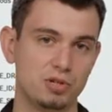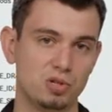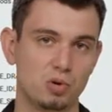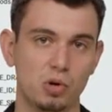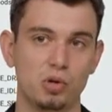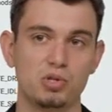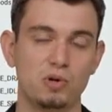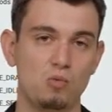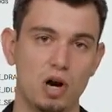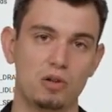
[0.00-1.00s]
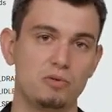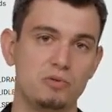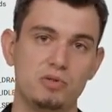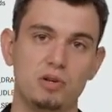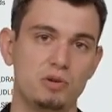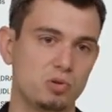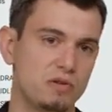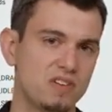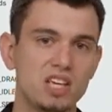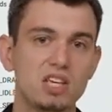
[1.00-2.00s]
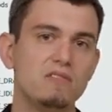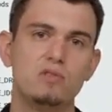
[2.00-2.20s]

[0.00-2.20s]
tutorials and walkthroughs that'll sort of give